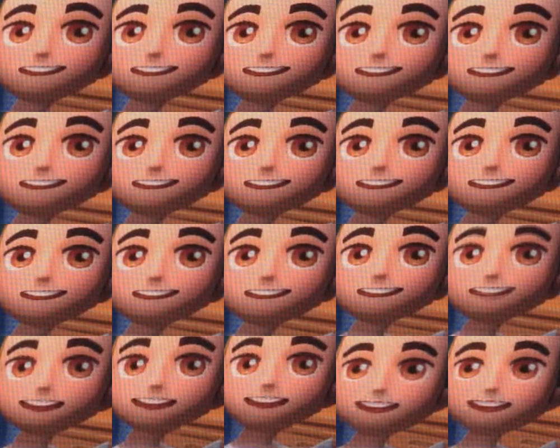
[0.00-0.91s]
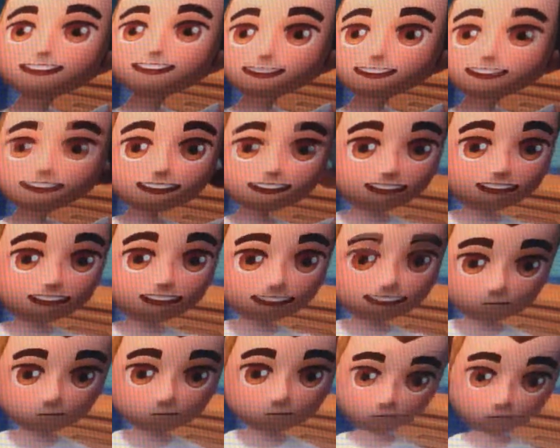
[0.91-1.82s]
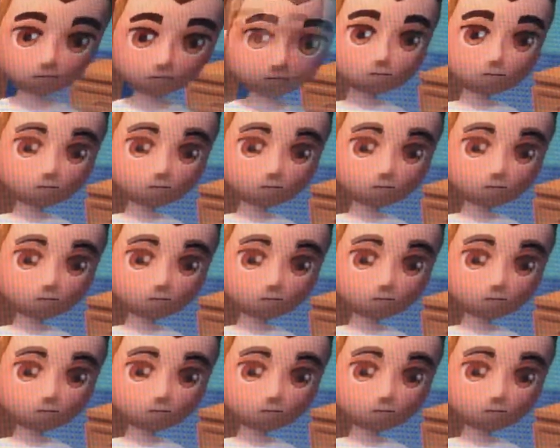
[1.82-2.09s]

Clothes style, pretty much missed them out.